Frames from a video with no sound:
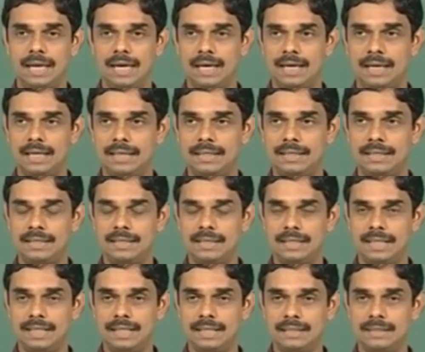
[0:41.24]
and
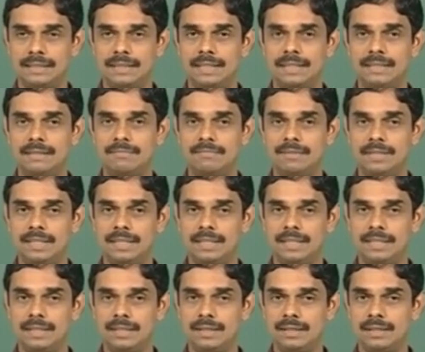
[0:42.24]
uh, then
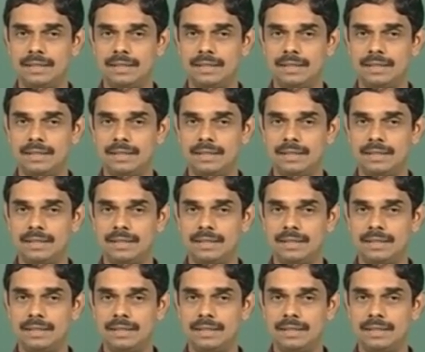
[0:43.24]
we